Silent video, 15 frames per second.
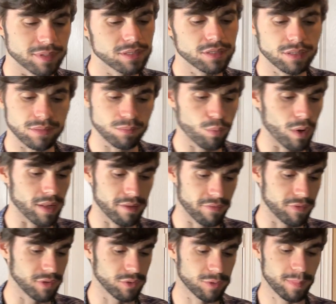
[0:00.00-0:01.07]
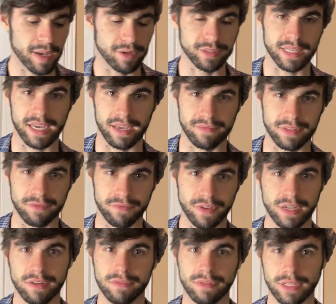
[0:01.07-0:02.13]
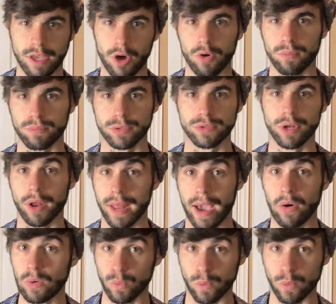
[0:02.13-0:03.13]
This is one of the few spells I have definitively homebrewed on how it